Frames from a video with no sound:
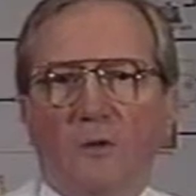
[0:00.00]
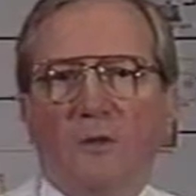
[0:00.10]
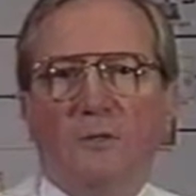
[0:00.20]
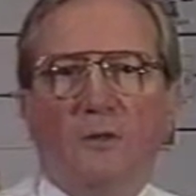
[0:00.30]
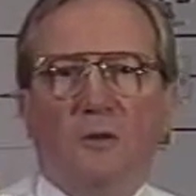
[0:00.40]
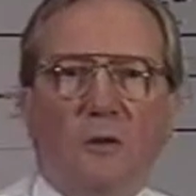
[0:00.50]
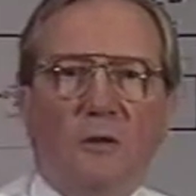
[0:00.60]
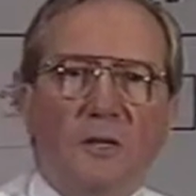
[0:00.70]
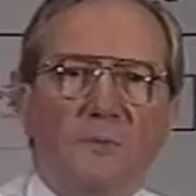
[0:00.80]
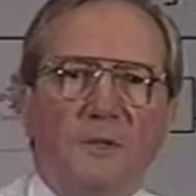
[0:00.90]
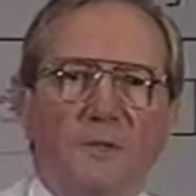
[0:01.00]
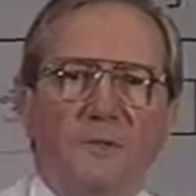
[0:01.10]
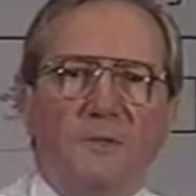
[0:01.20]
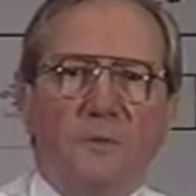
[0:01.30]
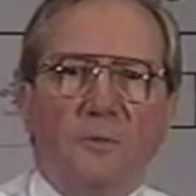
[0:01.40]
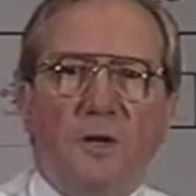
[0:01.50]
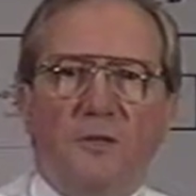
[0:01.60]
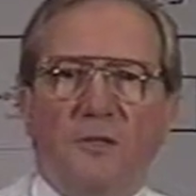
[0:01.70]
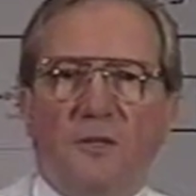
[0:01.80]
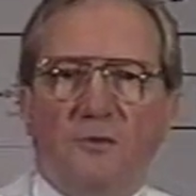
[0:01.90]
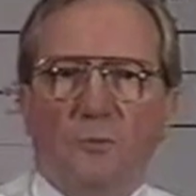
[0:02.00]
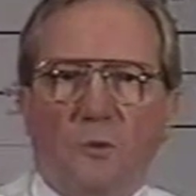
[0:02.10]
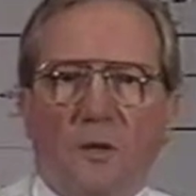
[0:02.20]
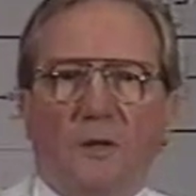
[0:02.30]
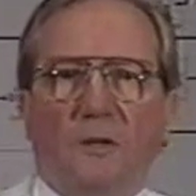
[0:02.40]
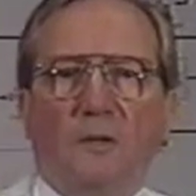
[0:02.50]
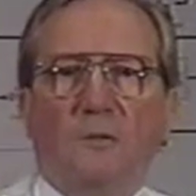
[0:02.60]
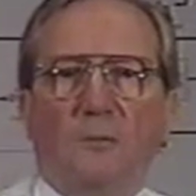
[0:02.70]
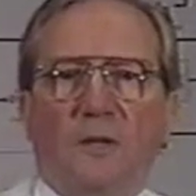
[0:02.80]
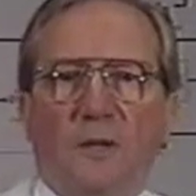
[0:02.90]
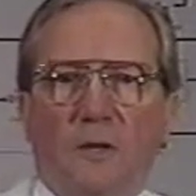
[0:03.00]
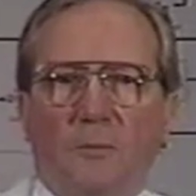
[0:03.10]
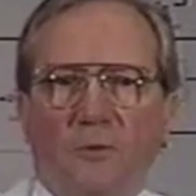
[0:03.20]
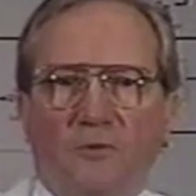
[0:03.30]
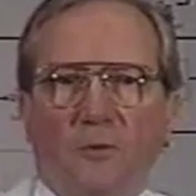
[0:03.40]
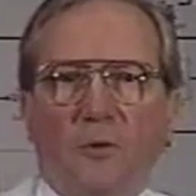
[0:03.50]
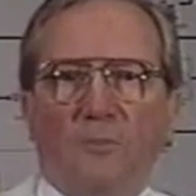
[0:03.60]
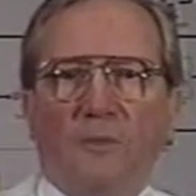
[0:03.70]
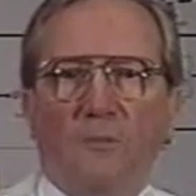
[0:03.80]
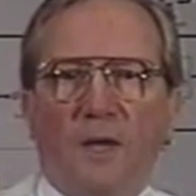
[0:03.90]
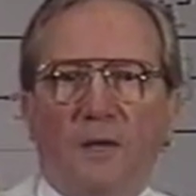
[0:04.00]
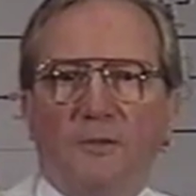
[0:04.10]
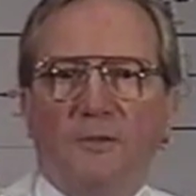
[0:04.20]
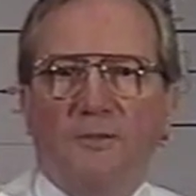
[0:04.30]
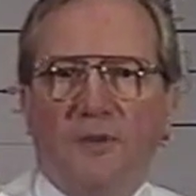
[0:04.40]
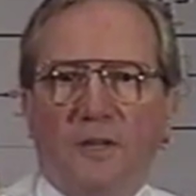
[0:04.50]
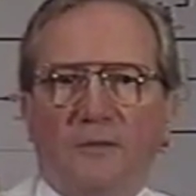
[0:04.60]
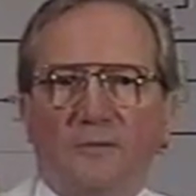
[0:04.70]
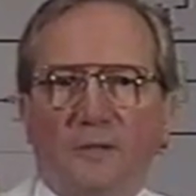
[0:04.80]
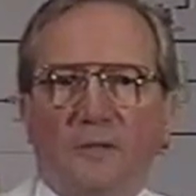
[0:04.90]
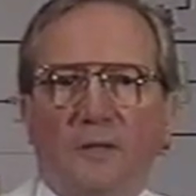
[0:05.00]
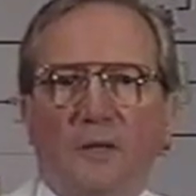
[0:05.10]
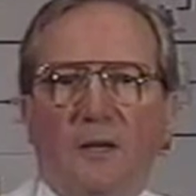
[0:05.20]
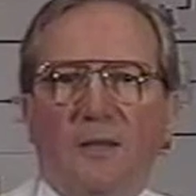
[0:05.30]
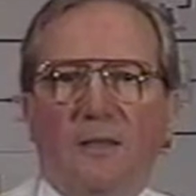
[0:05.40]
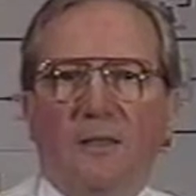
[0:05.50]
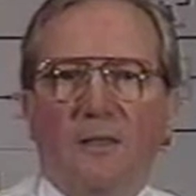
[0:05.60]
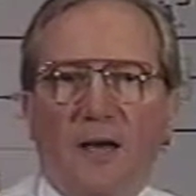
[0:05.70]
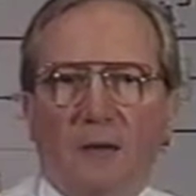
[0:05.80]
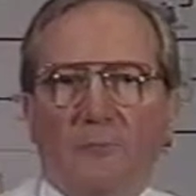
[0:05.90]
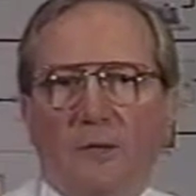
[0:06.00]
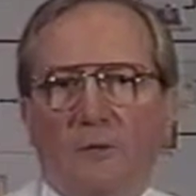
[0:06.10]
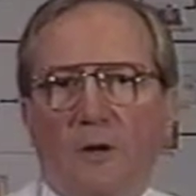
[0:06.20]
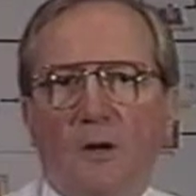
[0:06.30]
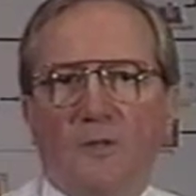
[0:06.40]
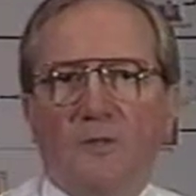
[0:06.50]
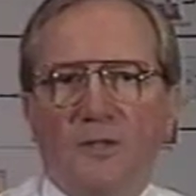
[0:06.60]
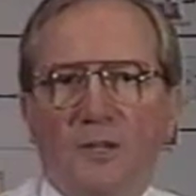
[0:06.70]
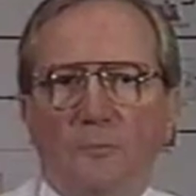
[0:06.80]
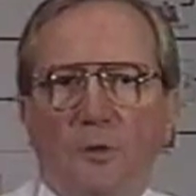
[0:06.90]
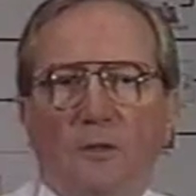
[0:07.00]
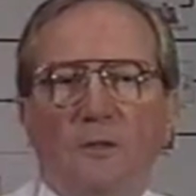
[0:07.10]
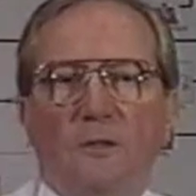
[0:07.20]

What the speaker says: that the core elements of the process work when they are performed and managed effectively. That requires teamwork.